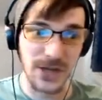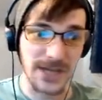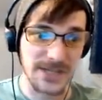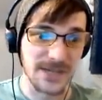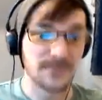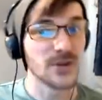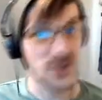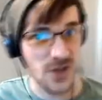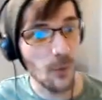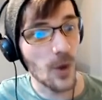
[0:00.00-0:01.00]
a good idea,
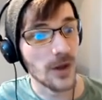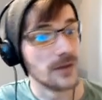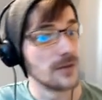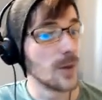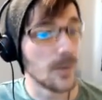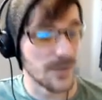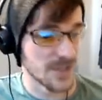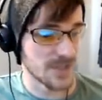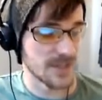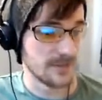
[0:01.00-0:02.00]
because I won.
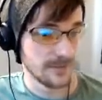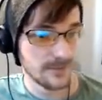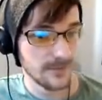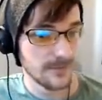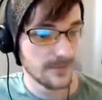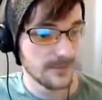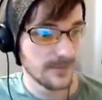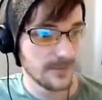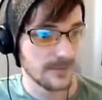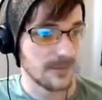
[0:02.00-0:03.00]
Obviously.
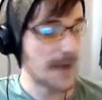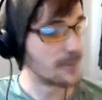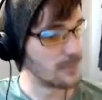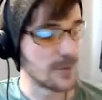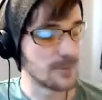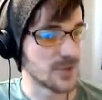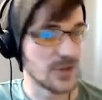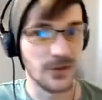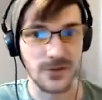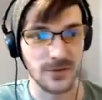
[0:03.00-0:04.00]
How, when was
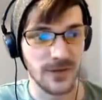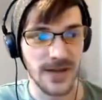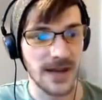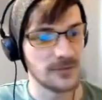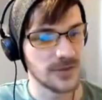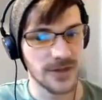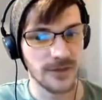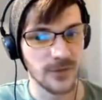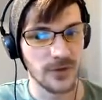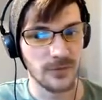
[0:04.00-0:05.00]
I not going to win? How would I
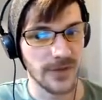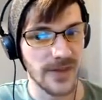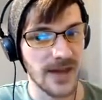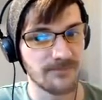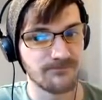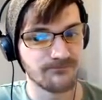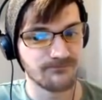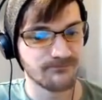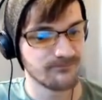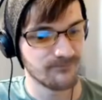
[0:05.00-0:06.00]
have not won that?
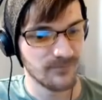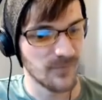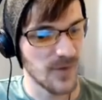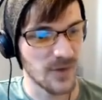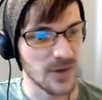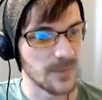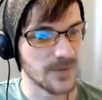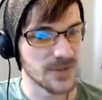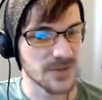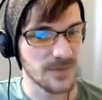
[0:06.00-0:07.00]
Very
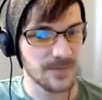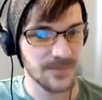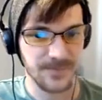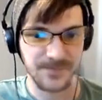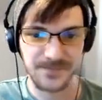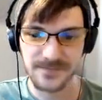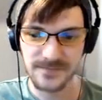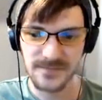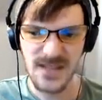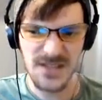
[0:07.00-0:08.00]
obvious.
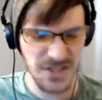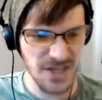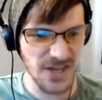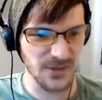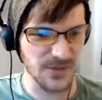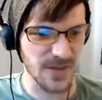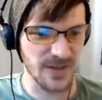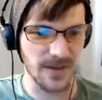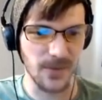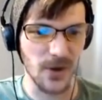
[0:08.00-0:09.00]
Scion
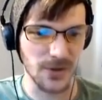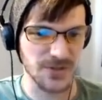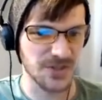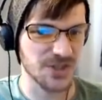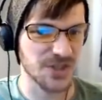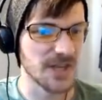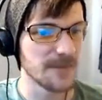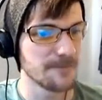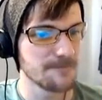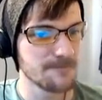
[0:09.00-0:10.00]
think I'm the hottest shit.